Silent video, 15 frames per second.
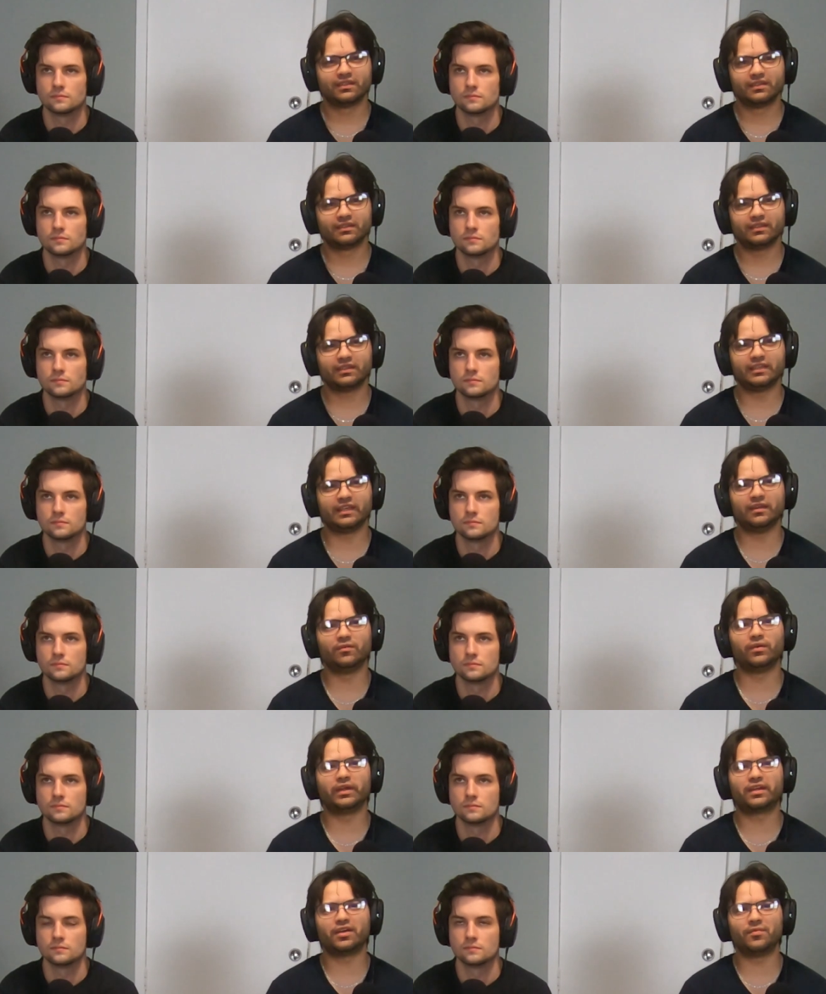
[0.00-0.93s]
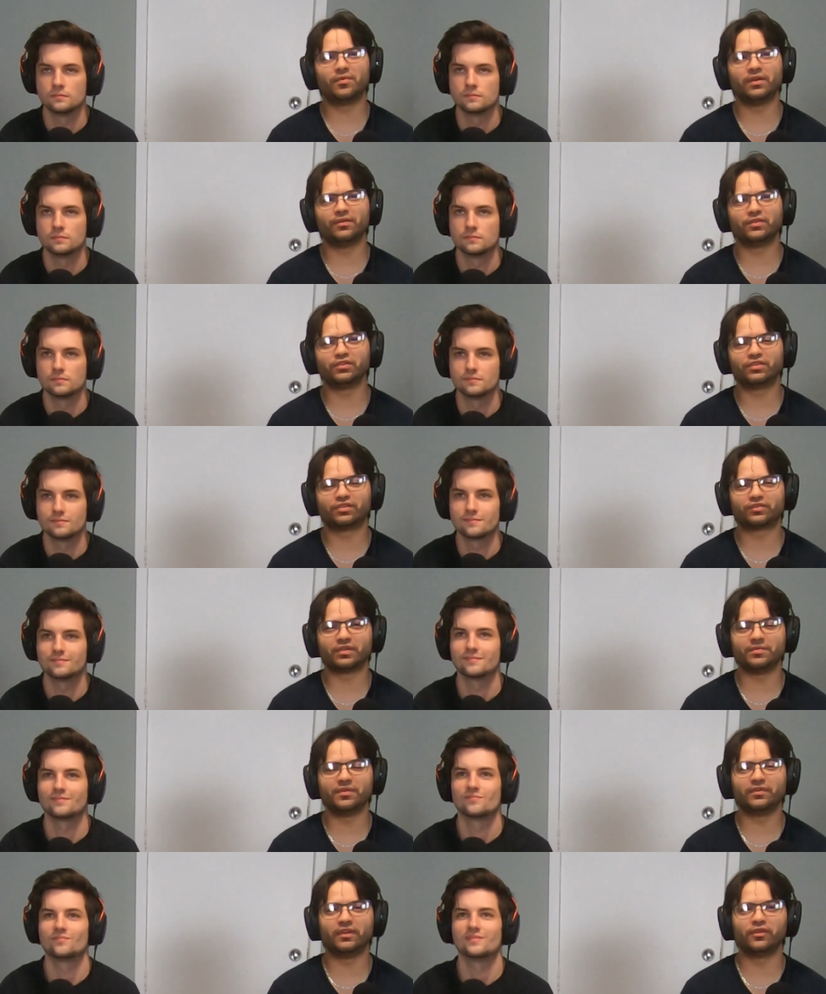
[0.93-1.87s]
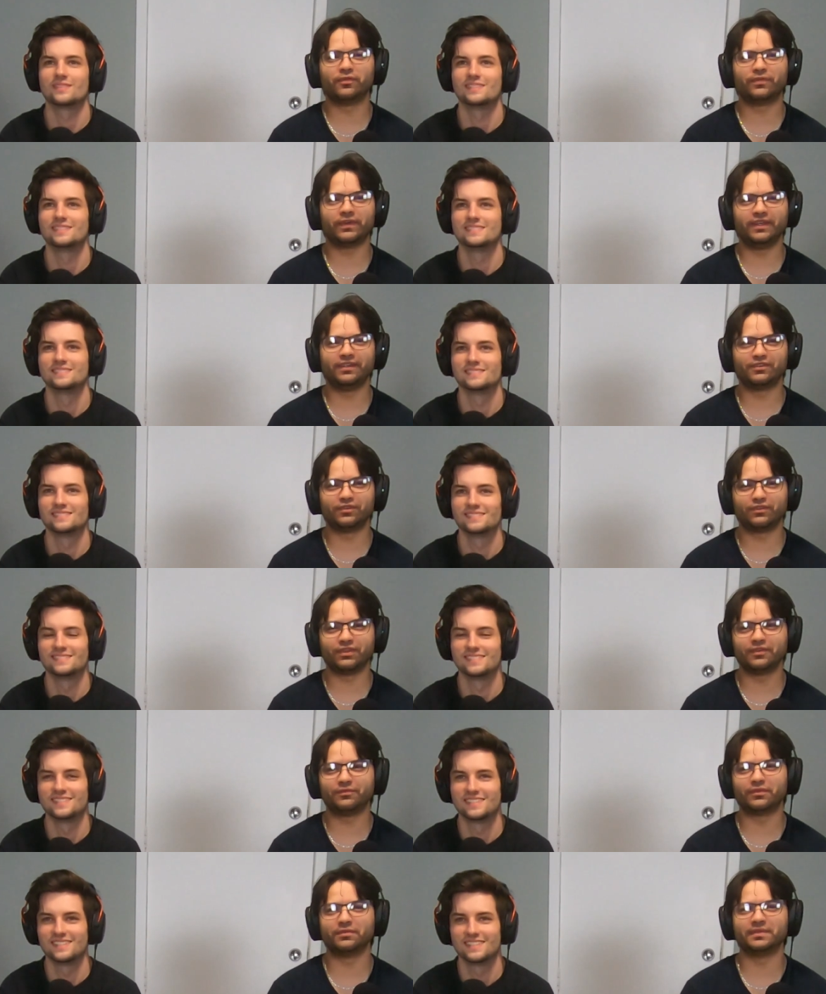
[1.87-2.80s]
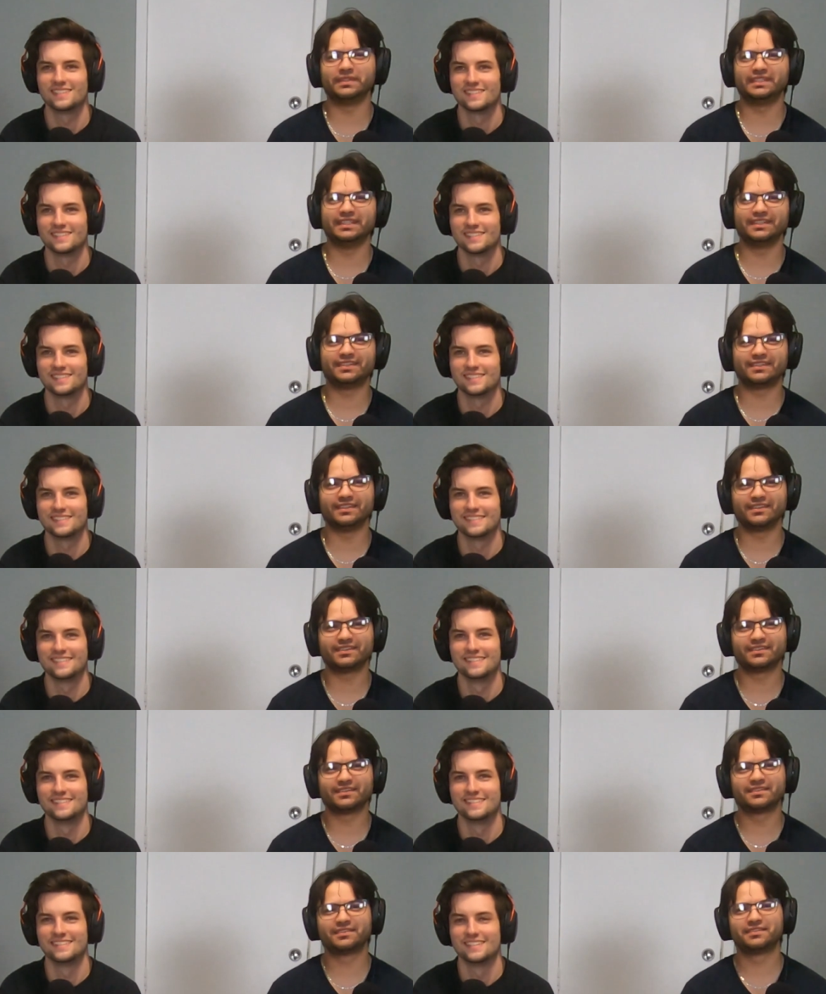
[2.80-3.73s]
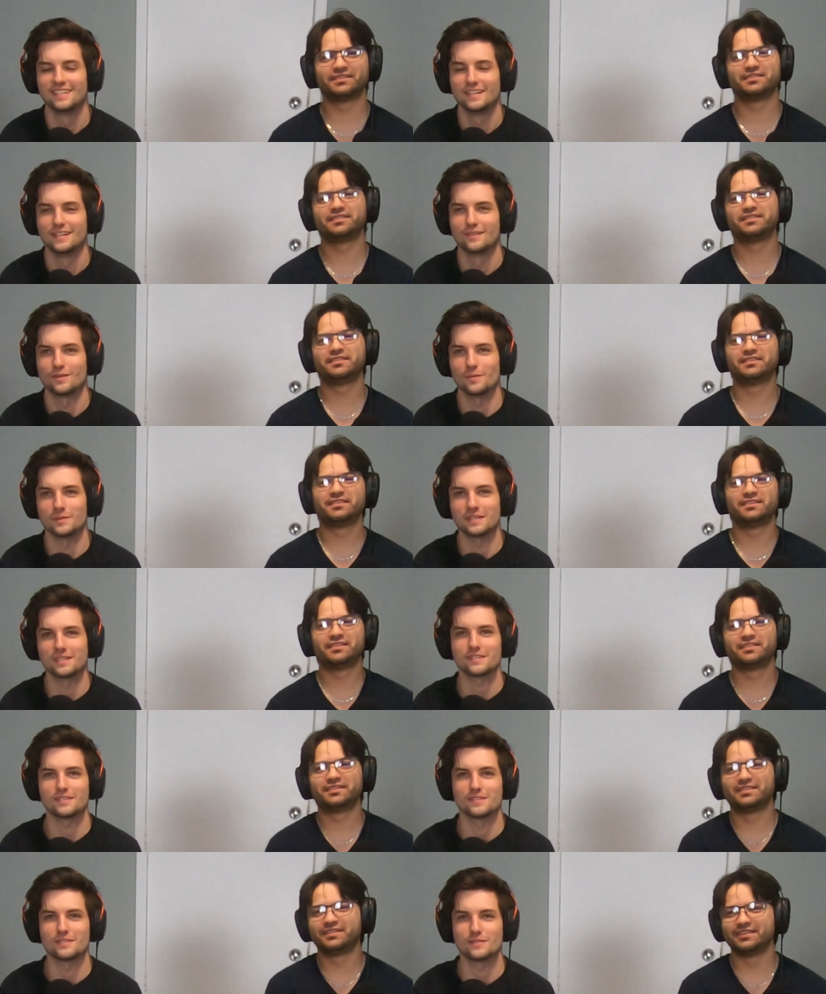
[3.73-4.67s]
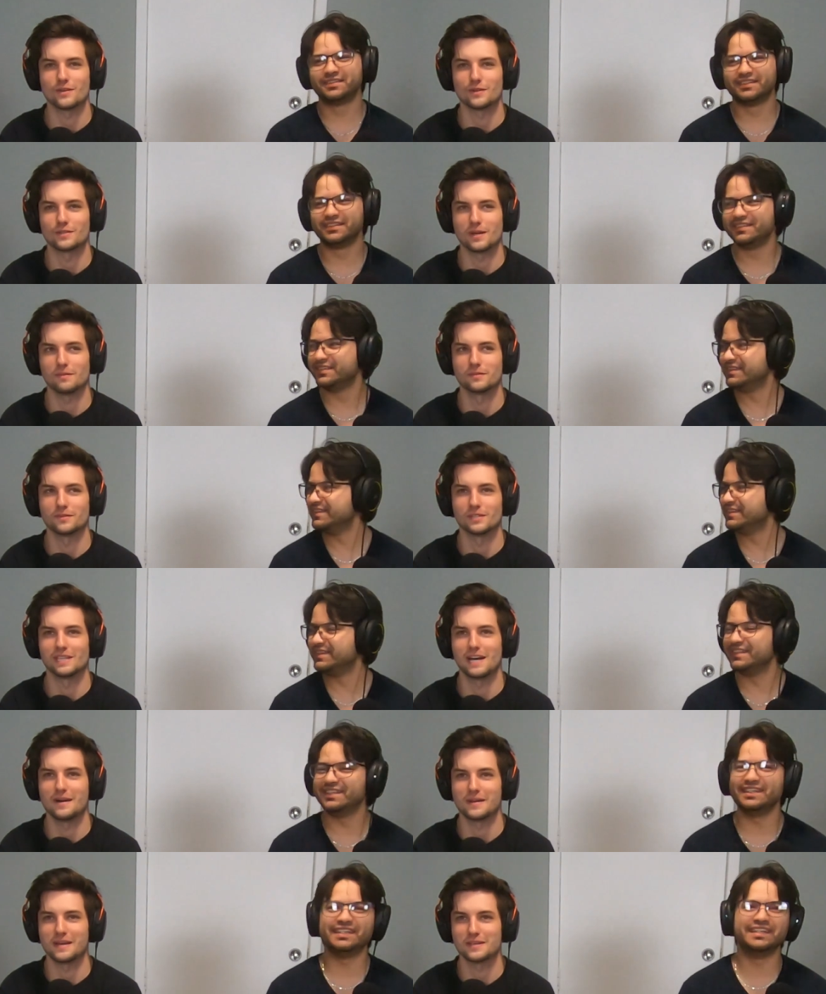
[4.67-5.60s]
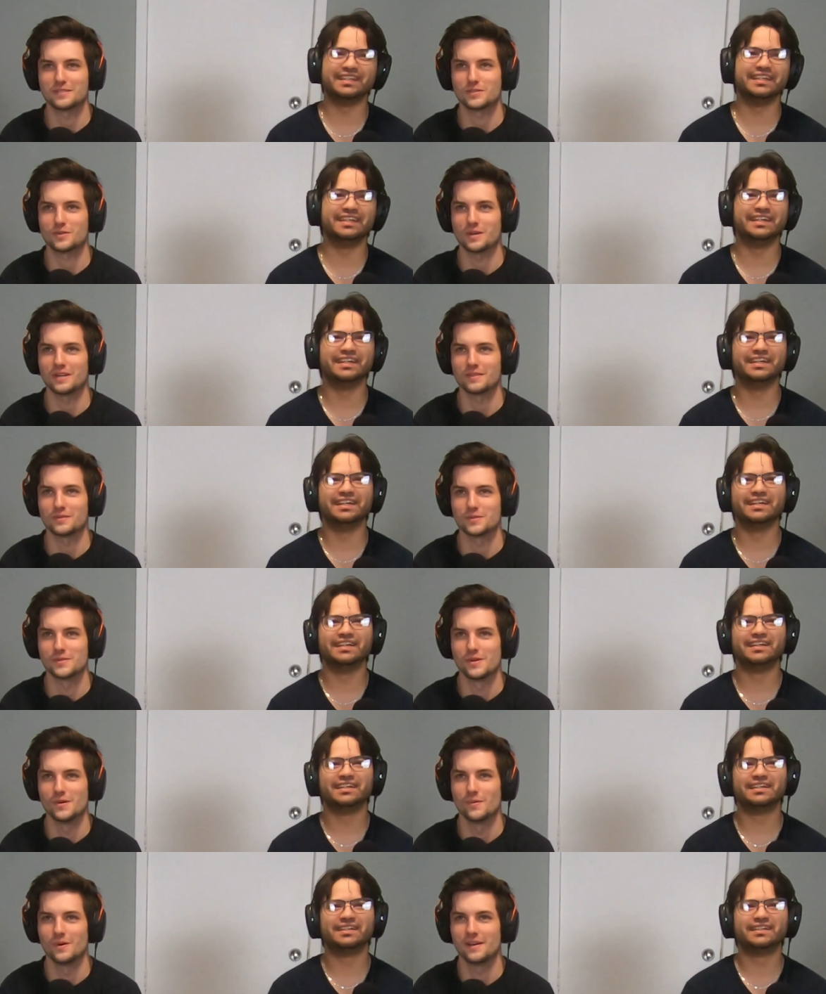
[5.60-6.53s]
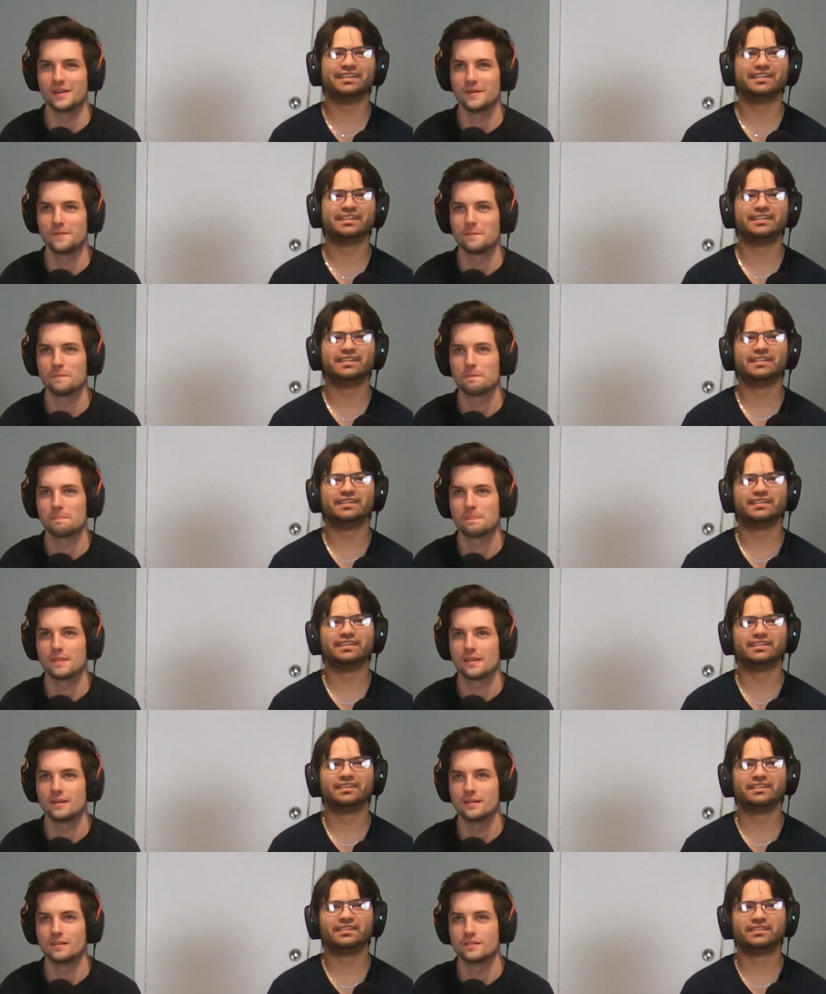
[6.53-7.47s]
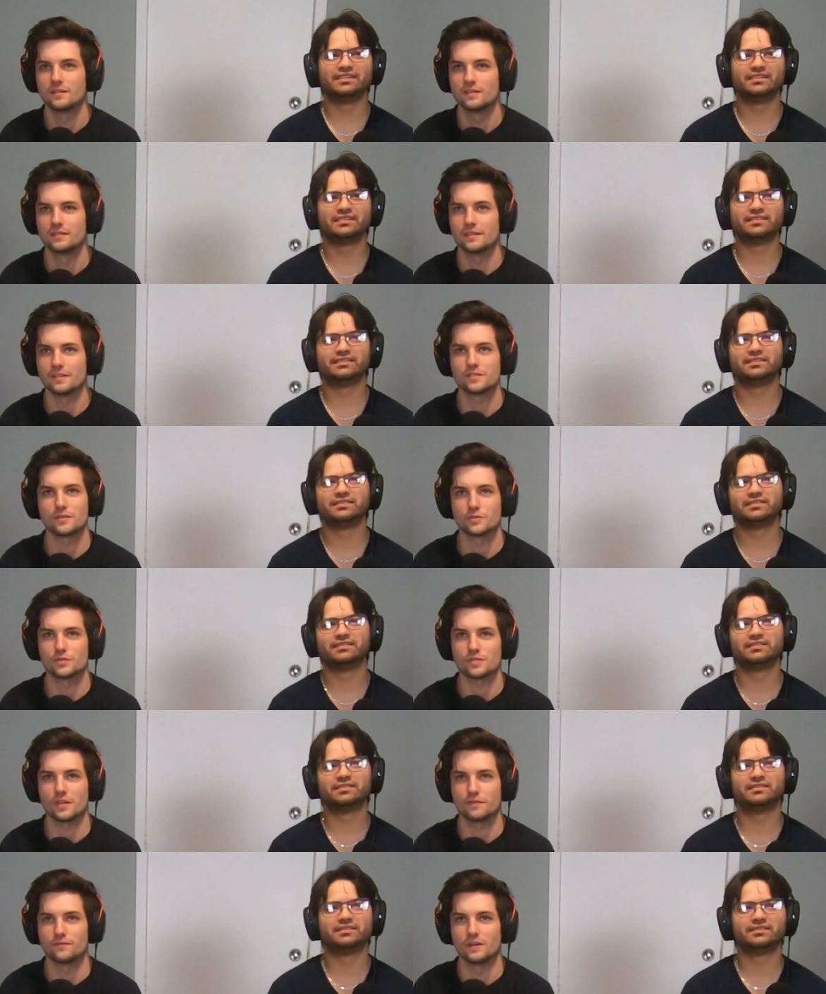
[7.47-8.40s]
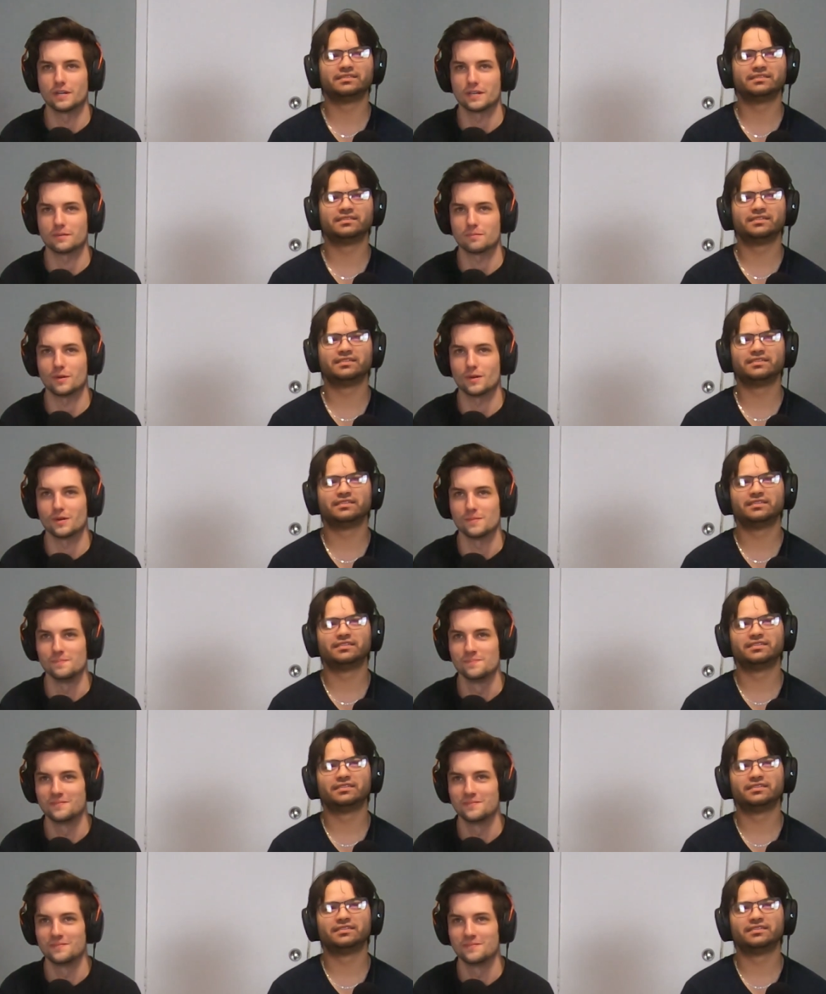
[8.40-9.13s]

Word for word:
Speaker 1: They didn't wake up whenever you screaming in their face. Do You think from a distance?
Speaker 2: From a distance, he's on top of a loud ass train. Yeah. There's no way. And just like, fuck it, burn him.